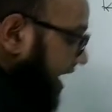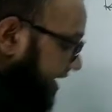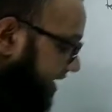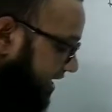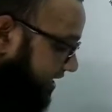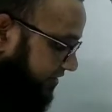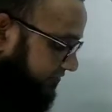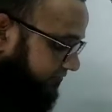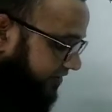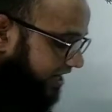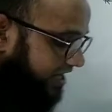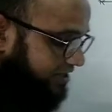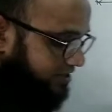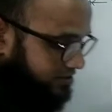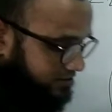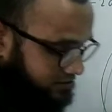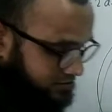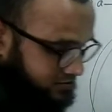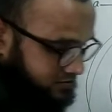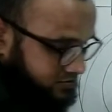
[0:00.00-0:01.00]

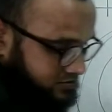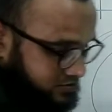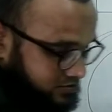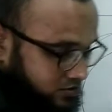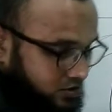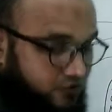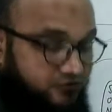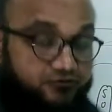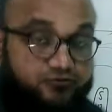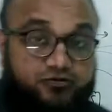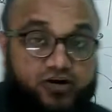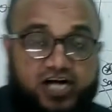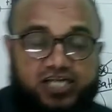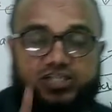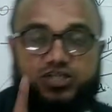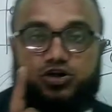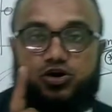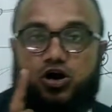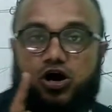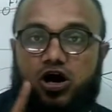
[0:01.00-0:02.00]
identify
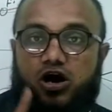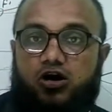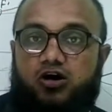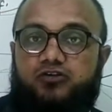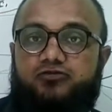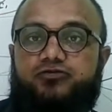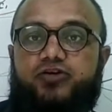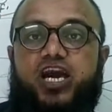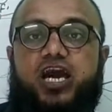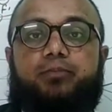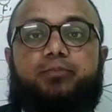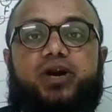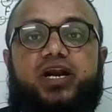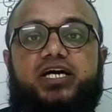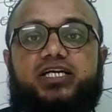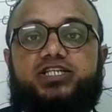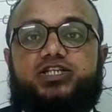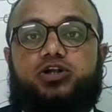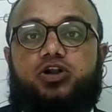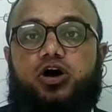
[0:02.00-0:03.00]
first law of
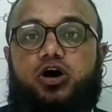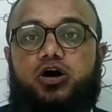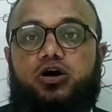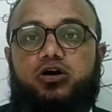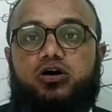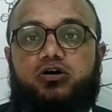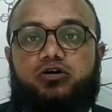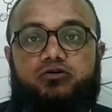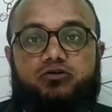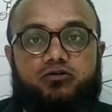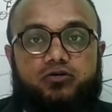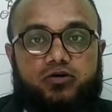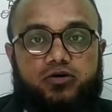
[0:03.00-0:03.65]
Kepler's law